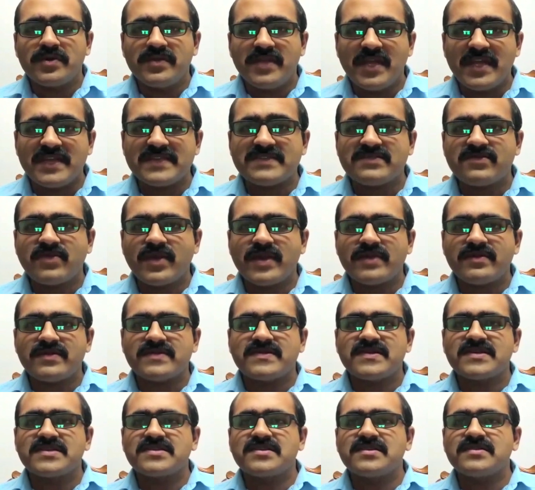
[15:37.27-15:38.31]
these trade
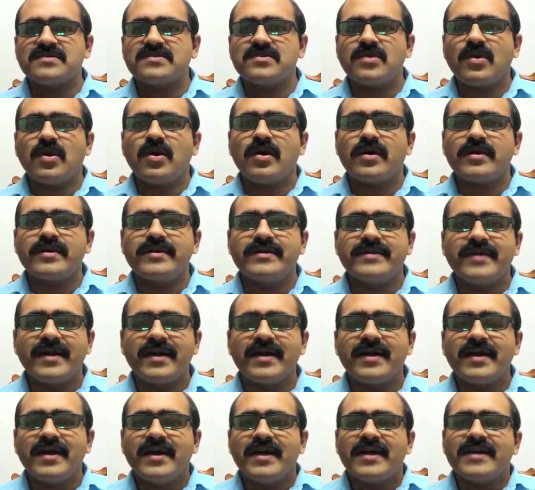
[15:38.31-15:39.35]
restrictions on
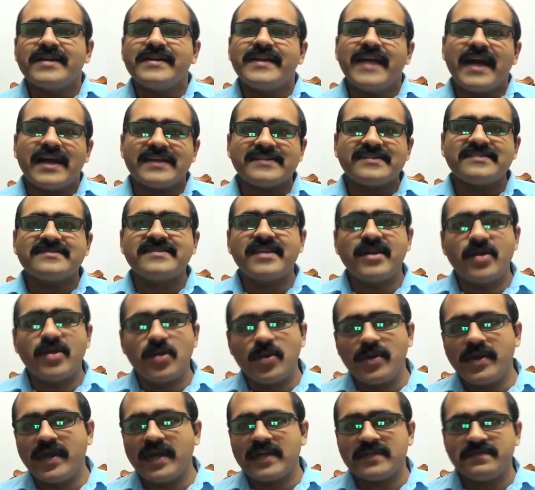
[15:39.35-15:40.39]
the national
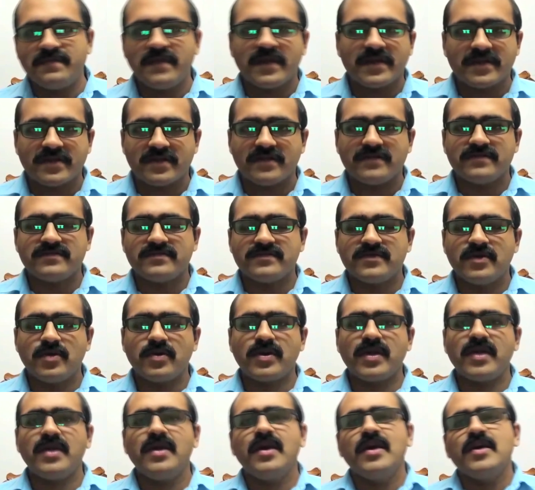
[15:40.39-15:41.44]
security aspect.
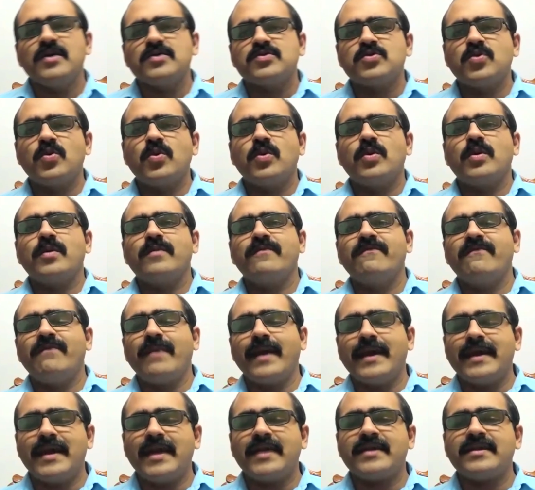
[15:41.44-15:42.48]
Okay, so
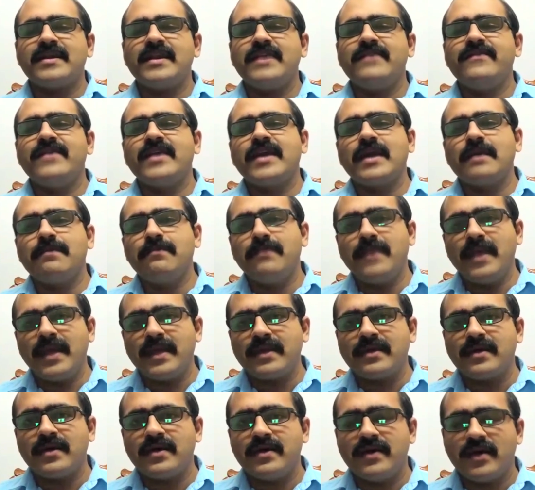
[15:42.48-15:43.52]
bilaterally we can
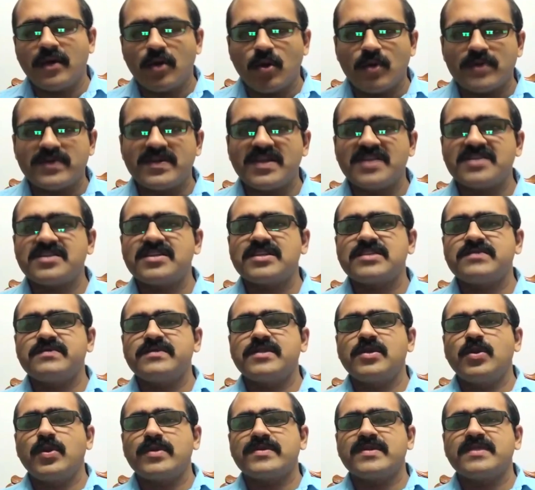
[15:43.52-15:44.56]
make negotiations with
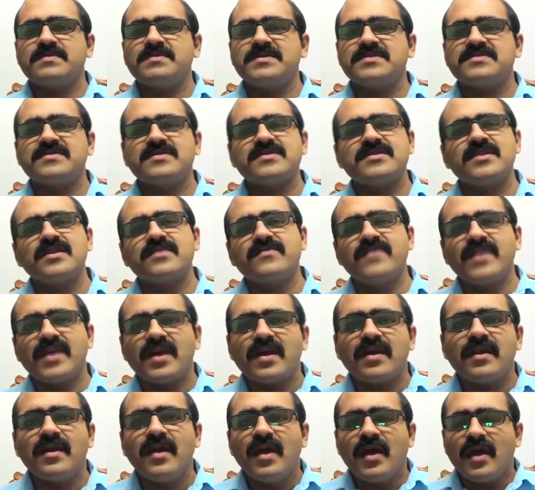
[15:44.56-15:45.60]
the US administration. We
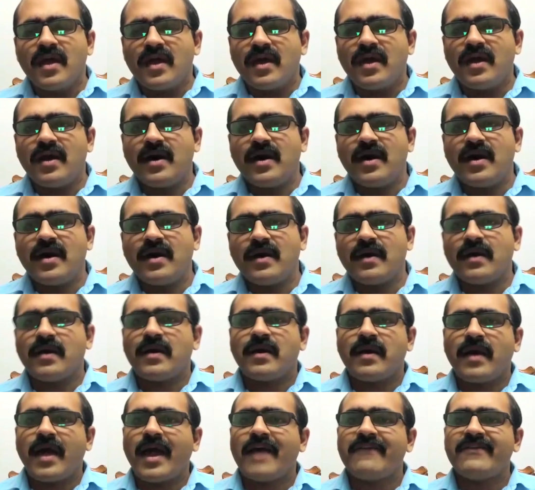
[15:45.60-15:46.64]
can
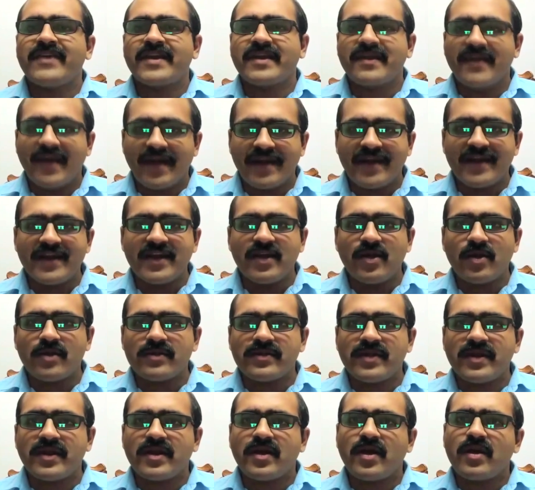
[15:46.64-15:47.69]
have a clarity
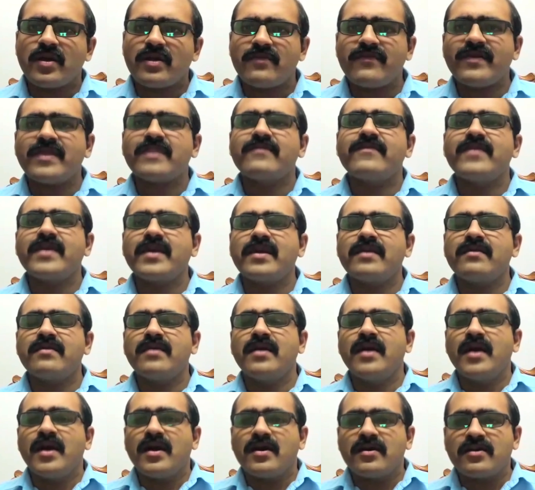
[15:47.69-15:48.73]
on it, or we
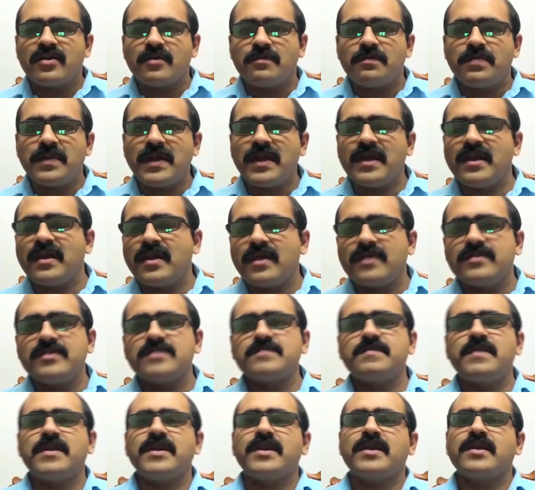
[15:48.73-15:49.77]
can repeal
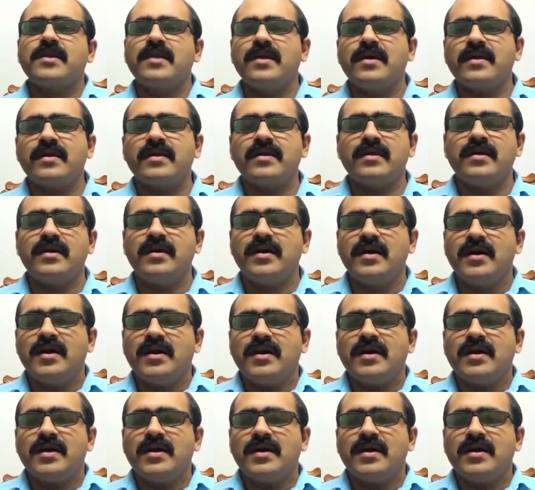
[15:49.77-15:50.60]
this particular